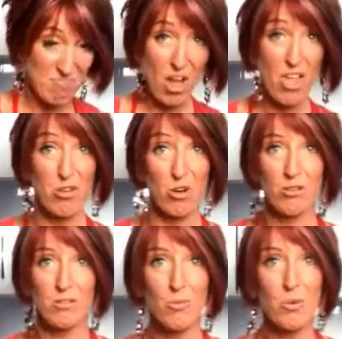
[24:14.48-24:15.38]
I
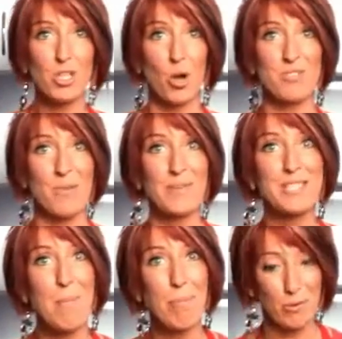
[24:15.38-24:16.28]
thought we'd go with something
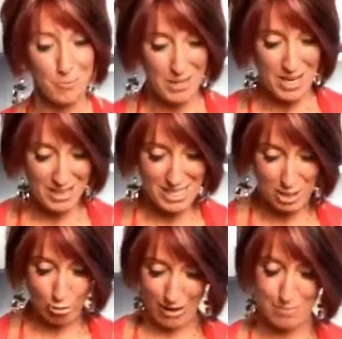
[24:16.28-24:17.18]
simple. These
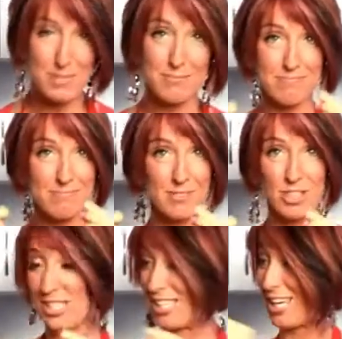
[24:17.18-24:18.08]
are grapes,
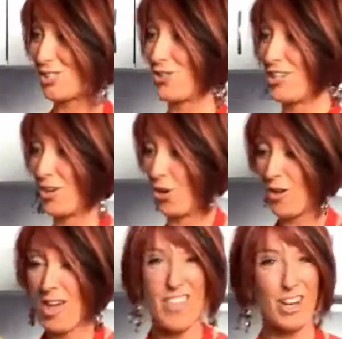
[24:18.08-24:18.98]
just in case you didn't know.
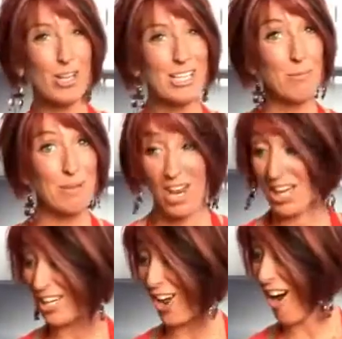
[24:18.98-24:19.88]
They look a little bit
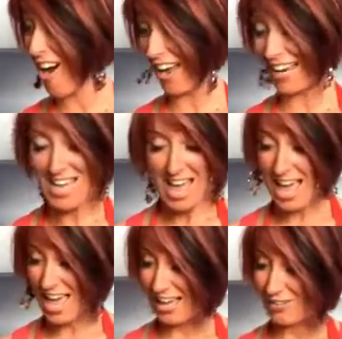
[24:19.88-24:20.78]
like an eye,
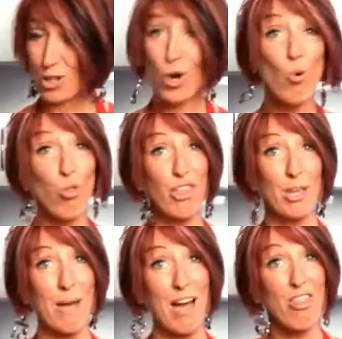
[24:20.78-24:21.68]
and the cool thing
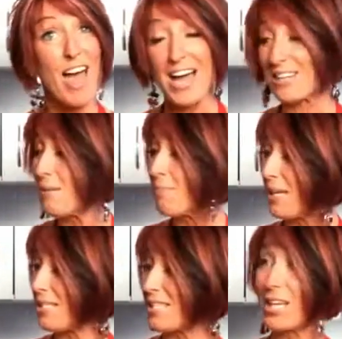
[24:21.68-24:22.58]
about that
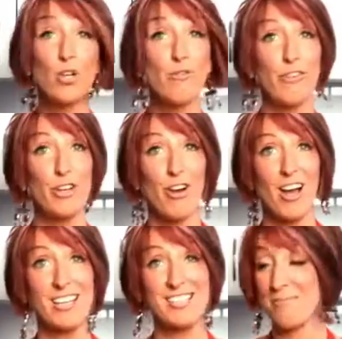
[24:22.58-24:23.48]
is that they're good for your
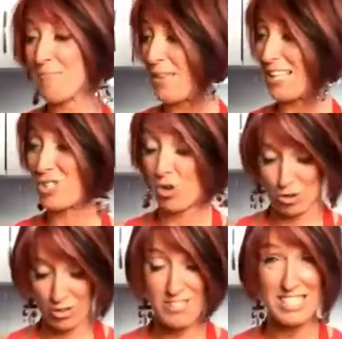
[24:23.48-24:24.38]
eyes. That's
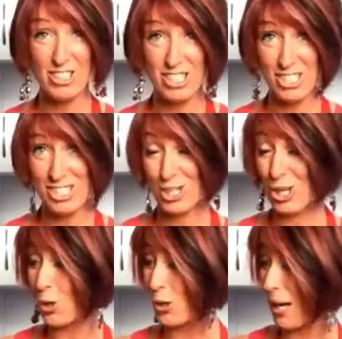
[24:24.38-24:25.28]
Doctrine of Signatures, you
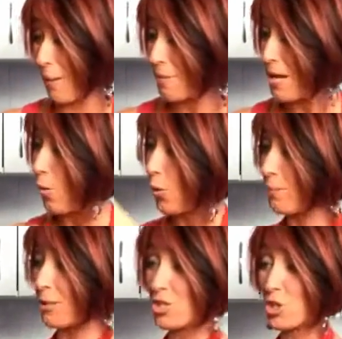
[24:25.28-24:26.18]
can look it up. What
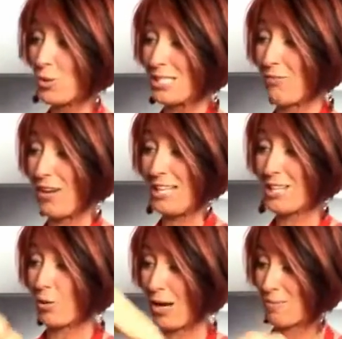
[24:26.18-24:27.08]
I'm going to do is feed
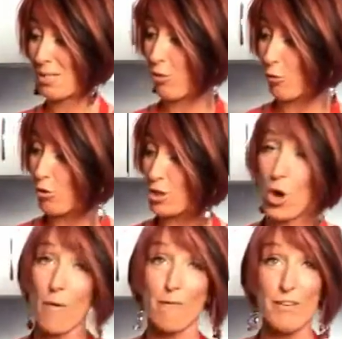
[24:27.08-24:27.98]
the grapes through the
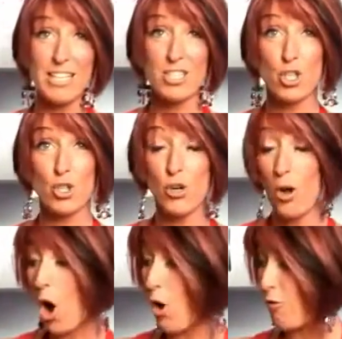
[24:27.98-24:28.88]
top feed tube
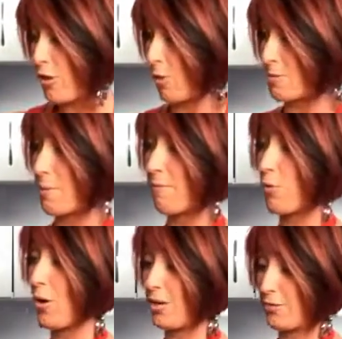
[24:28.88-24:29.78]
of the Optimum
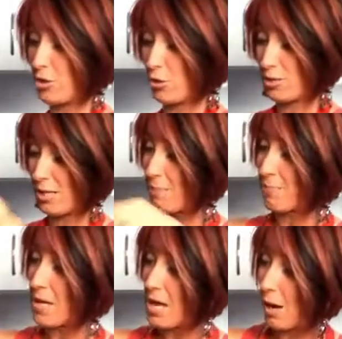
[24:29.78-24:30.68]
400 juicer,
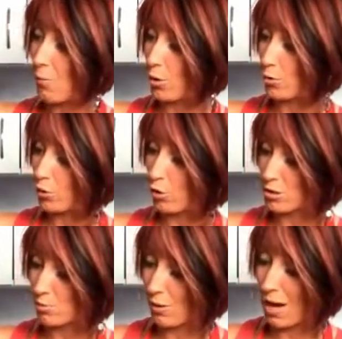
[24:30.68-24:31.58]
and what you'll
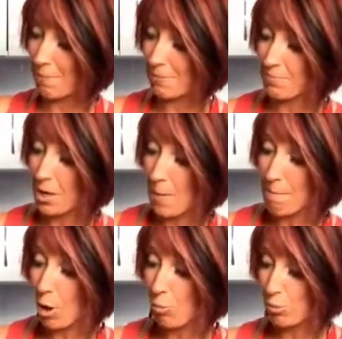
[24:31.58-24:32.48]
notice will happen,
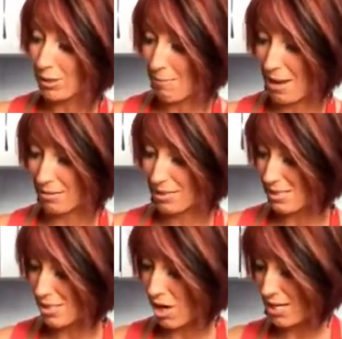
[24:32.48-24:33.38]
pulp will come out
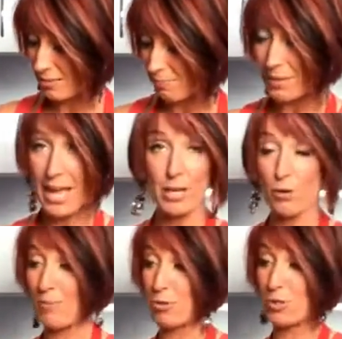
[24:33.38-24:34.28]
this side and
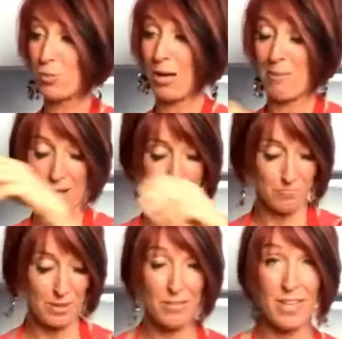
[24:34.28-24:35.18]
grape juice will come out
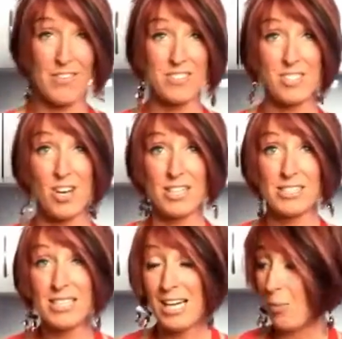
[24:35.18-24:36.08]
the other side.
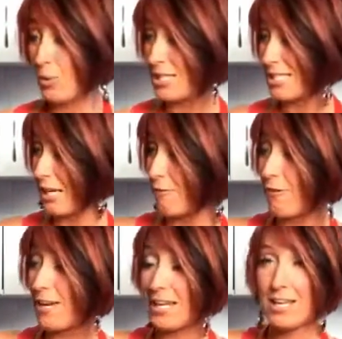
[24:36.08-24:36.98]
And we just keep
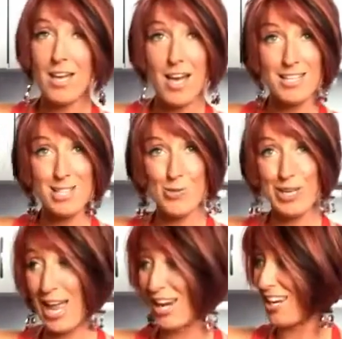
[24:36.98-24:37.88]
feeding until we
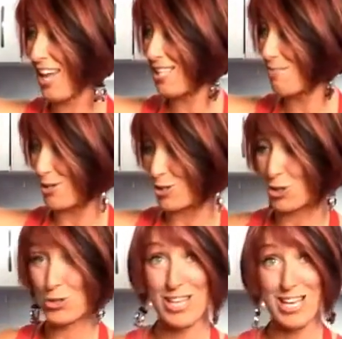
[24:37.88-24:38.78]
get as much
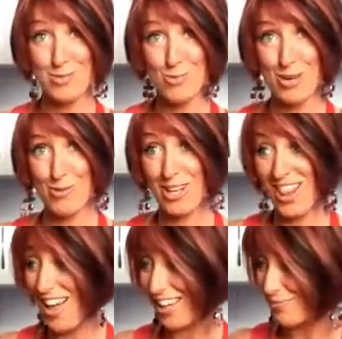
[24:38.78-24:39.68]
juice as we would
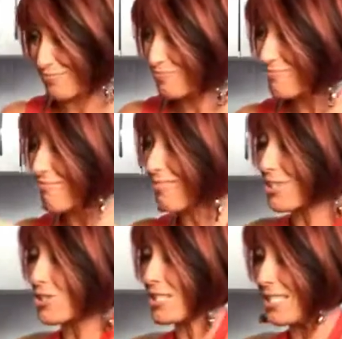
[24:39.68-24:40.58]
like.
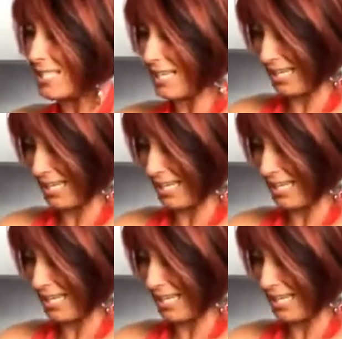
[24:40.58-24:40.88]
So this is an